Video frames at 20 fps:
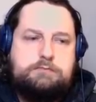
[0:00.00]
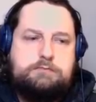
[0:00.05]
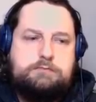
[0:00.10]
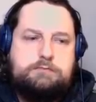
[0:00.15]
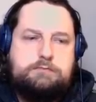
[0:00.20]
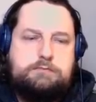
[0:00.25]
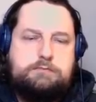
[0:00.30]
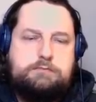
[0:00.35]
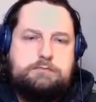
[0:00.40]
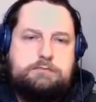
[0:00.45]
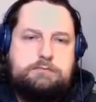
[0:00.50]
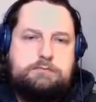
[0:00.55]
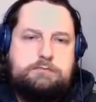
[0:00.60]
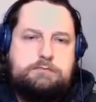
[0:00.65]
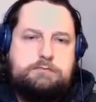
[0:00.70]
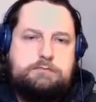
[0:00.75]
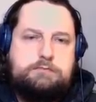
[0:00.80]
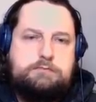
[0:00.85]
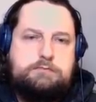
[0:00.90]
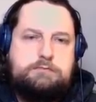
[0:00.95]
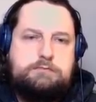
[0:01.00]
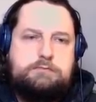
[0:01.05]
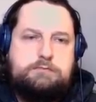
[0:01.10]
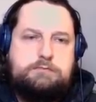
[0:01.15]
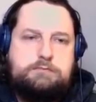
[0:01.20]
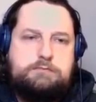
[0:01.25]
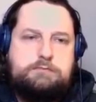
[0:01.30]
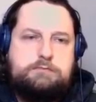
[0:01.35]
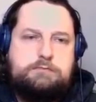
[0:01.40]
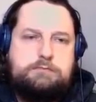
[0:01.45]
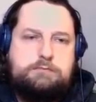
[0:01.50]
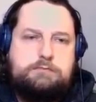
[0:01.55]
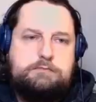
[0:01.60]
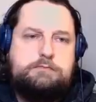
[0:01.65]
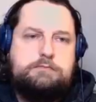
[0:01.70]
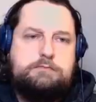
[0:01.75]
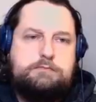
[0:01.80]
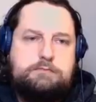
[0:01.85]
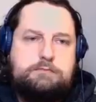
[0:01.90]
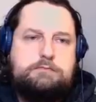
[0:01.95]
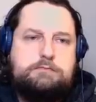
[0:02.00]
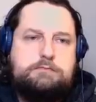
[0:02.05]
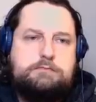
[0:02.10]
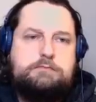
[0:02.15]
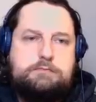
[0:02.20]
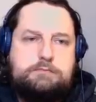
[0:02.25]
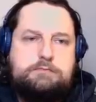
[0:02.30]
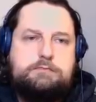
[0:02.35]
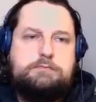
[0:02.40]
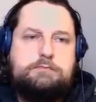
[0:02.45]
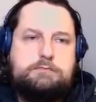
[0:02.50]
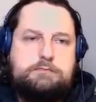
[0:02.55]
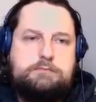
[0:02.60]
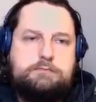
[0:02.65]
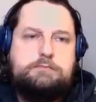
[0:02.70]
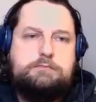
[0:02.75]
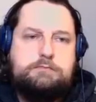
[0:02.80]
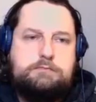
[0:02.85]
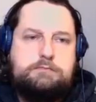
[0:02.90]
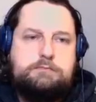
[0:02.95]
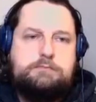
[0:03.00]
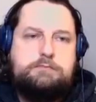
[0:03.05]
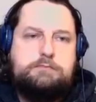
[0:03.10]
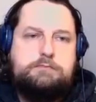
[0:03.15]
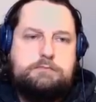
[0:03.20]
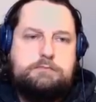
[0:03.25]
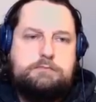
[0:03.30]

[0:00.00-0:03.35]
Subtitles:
No words are spoken by the person on screen.